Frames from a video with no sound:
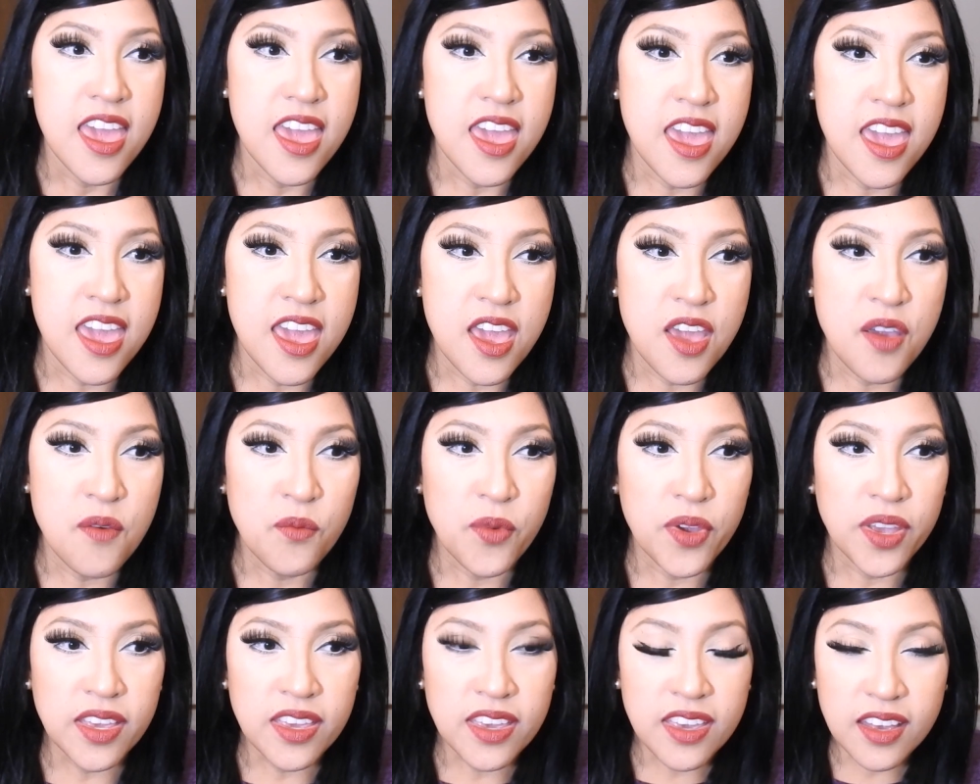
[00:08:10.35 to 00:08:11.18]
And
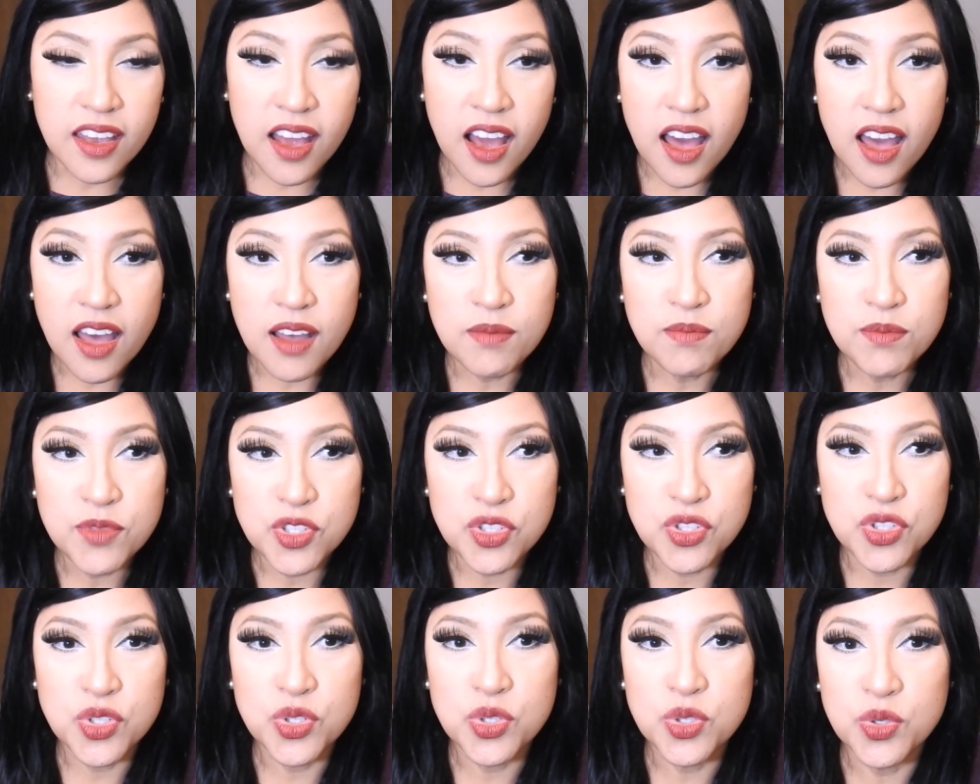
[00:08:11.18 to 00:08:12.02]
when it
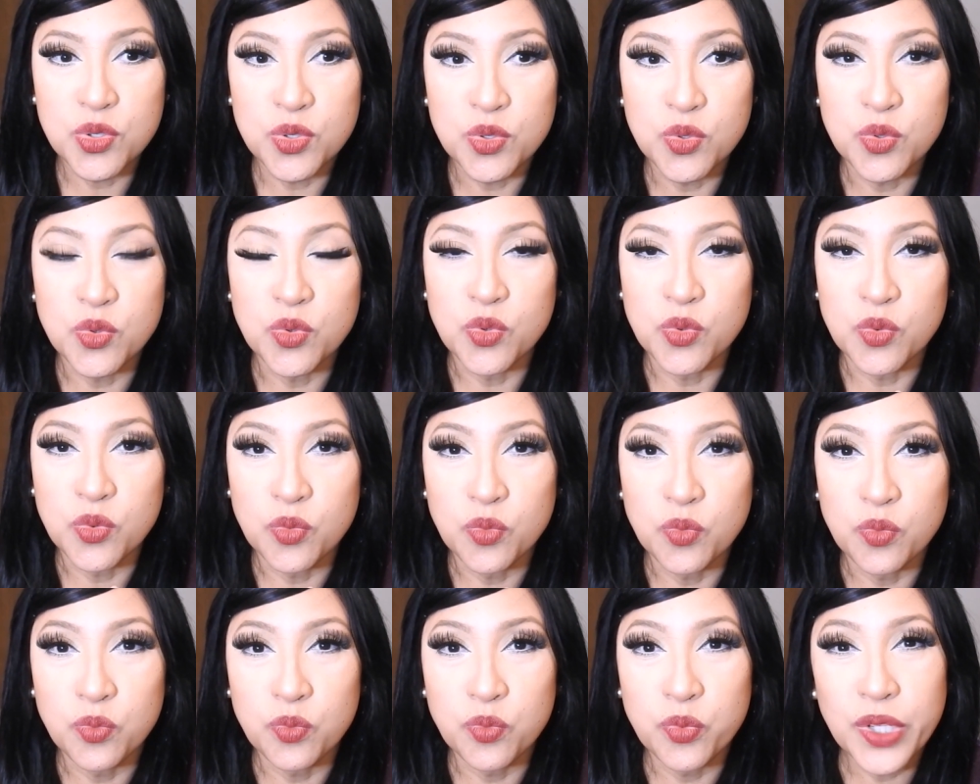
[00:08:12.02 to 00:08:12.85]
comes to
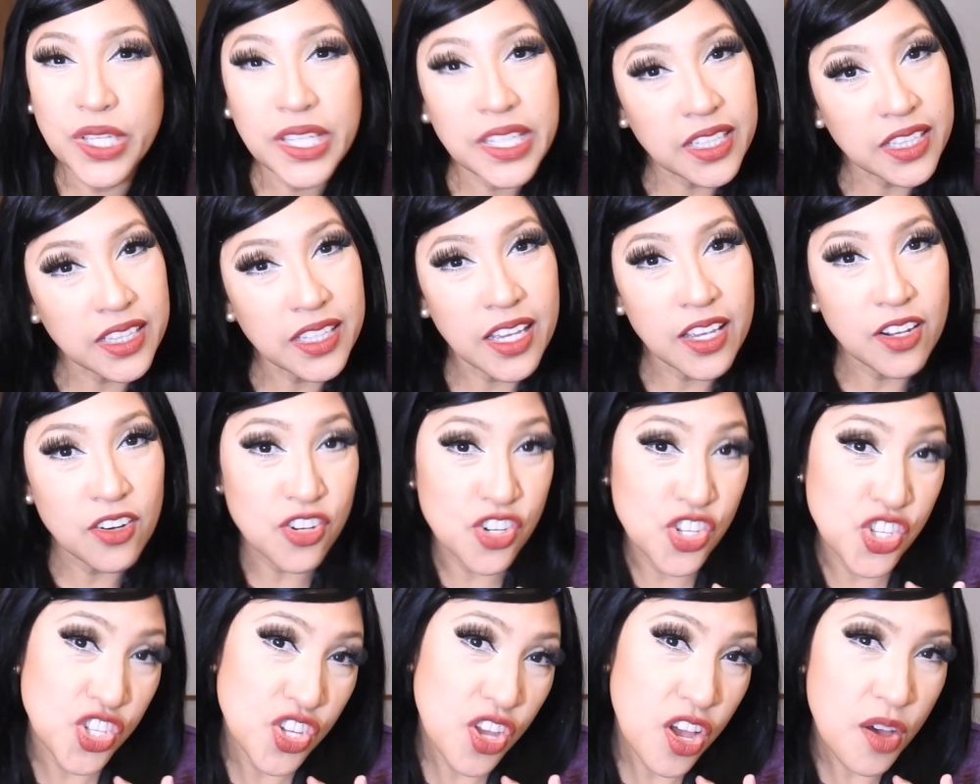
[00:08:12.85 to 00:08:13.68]
winter or
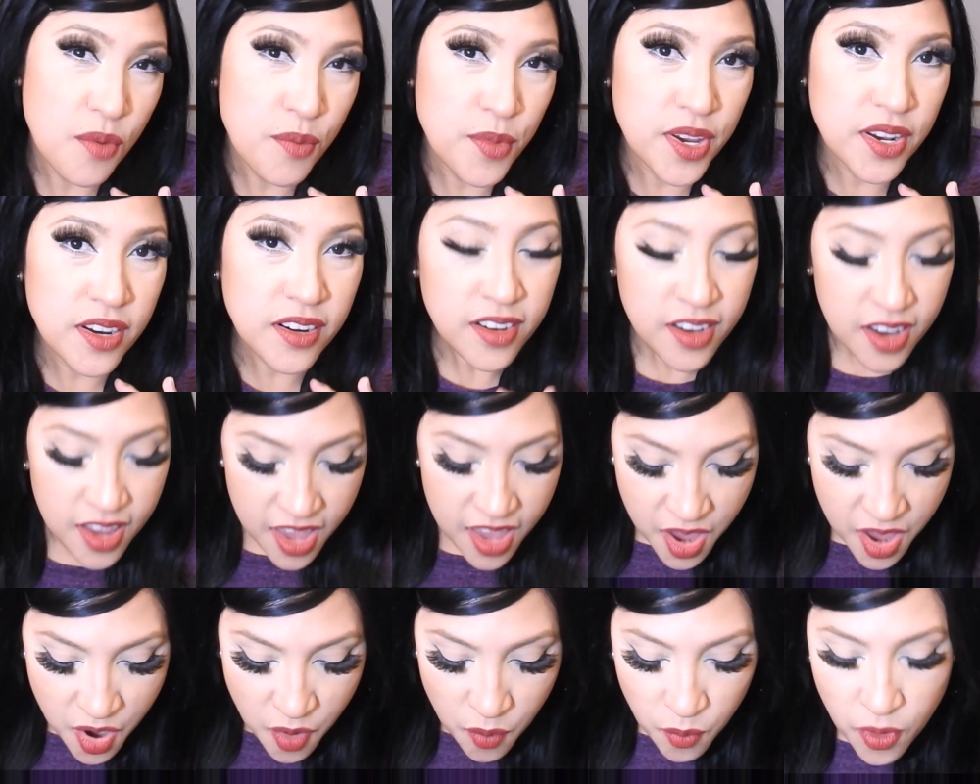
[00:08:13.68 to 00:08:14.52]
summer,
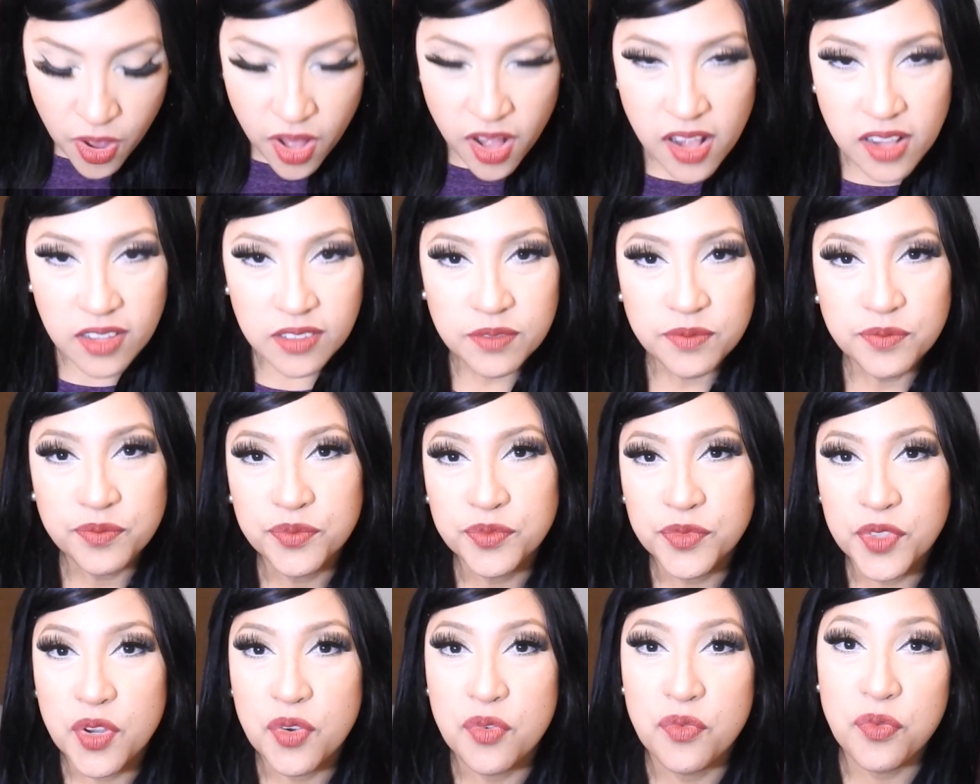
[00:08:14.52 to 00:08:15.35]
well,
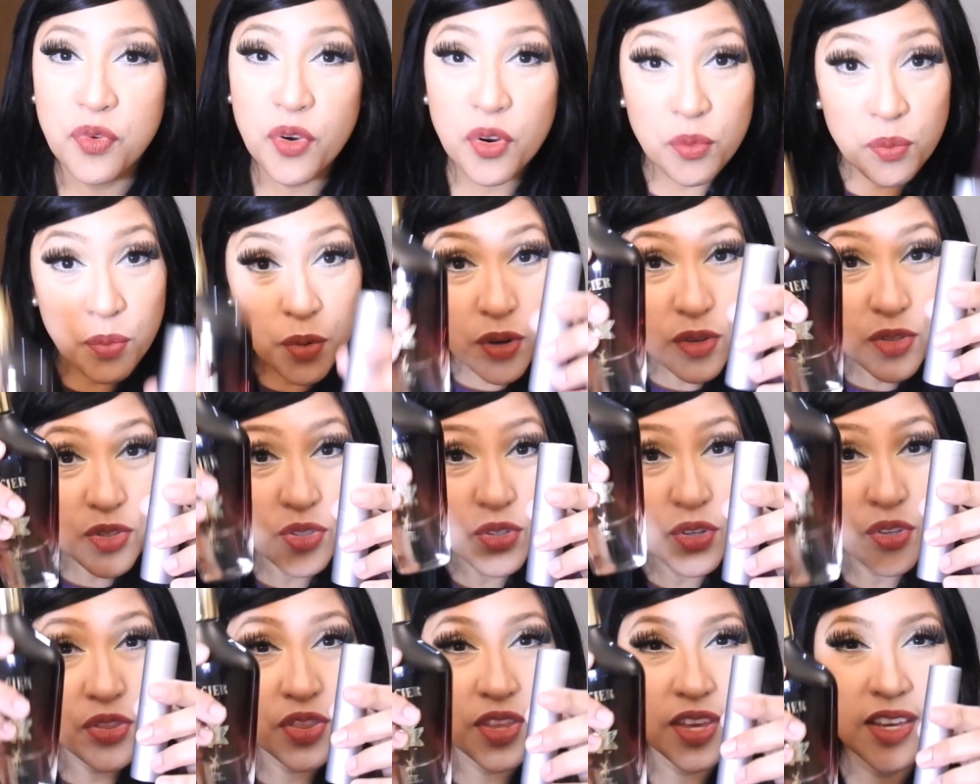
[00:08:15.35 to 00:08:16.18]
for both
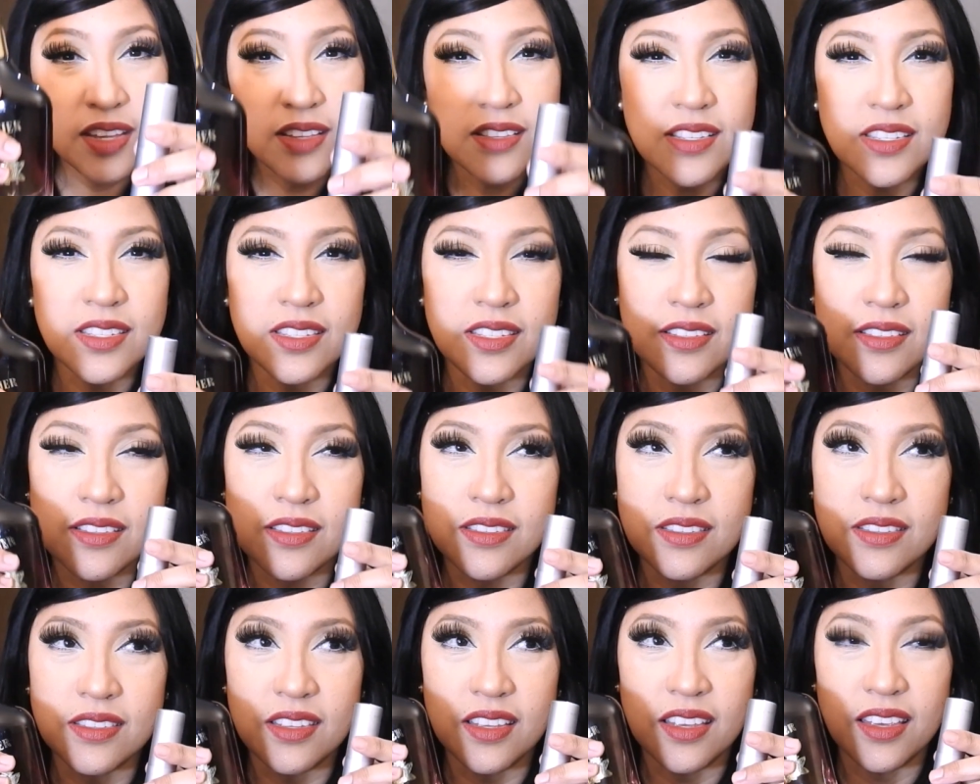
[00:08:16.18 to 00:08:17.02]
of them,
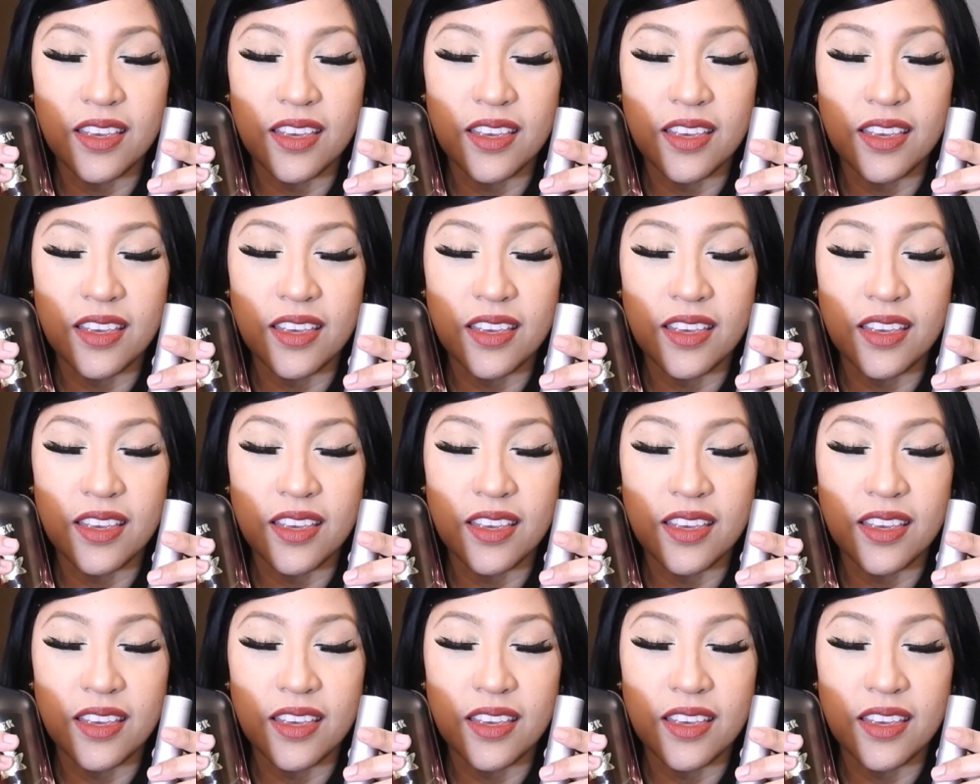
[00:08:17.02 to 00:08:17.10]
since